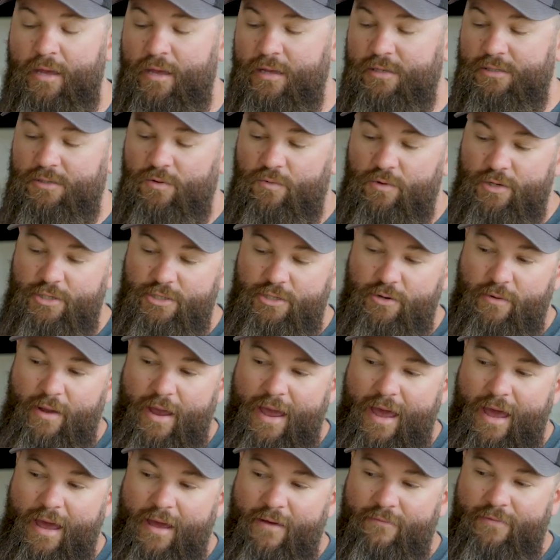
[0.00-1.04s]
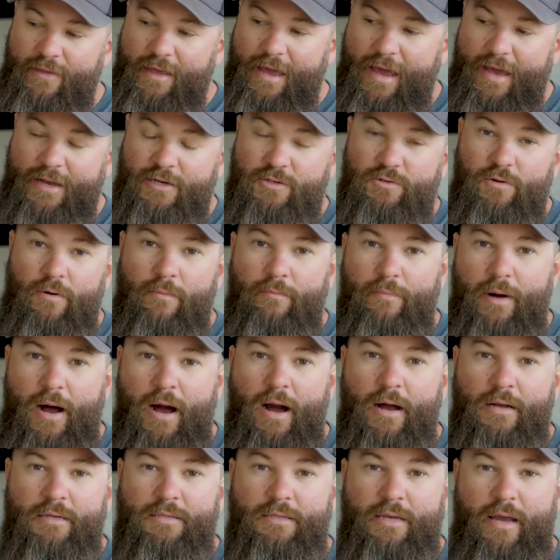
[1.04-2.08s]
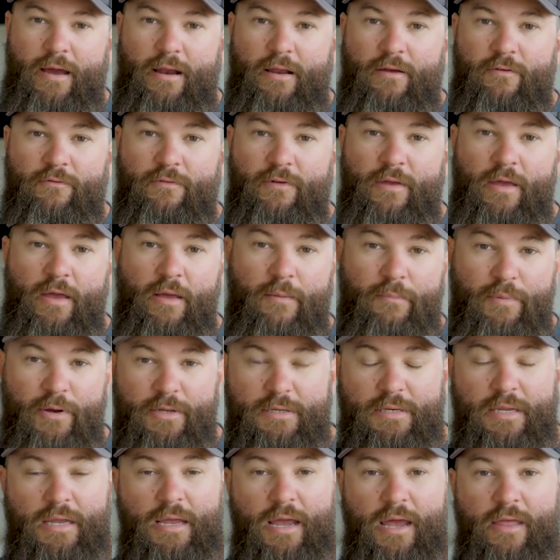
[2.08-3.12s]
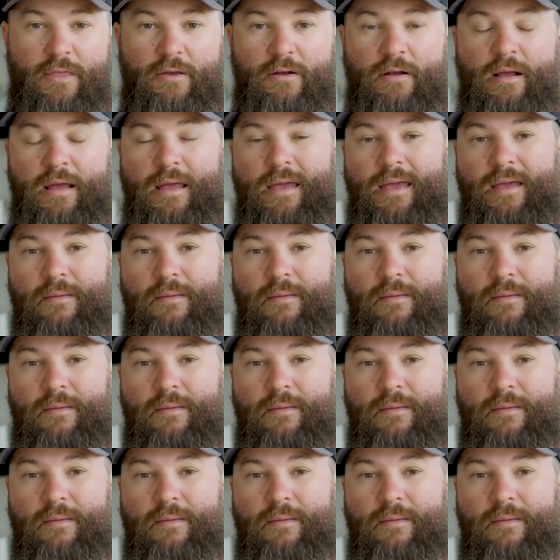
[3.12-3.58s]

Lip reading: So once you have the actual box kind of put together,